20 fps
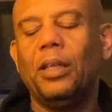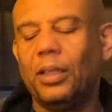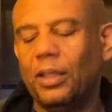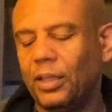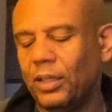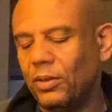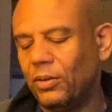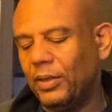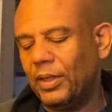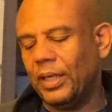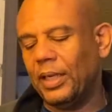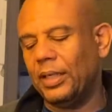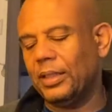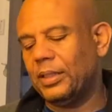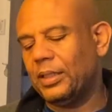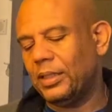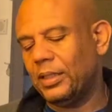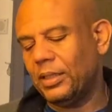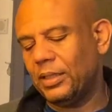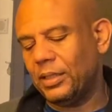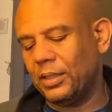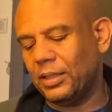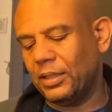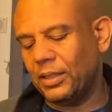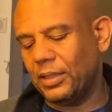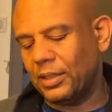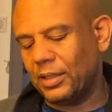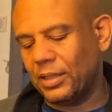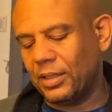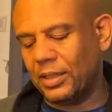you get
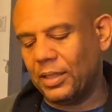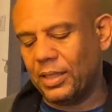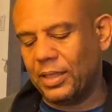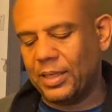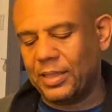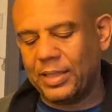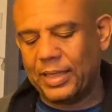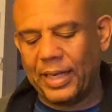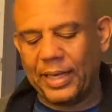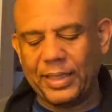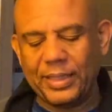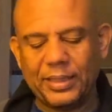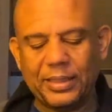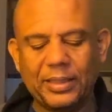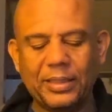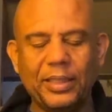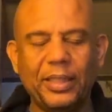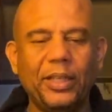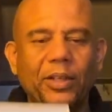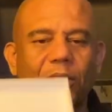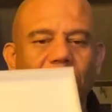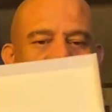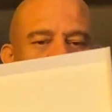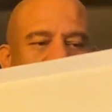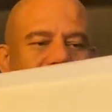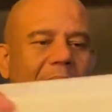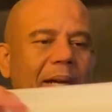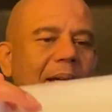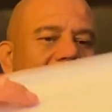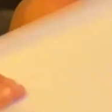a nice sealed
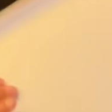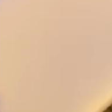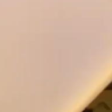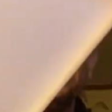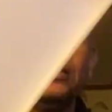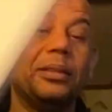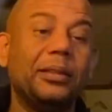box,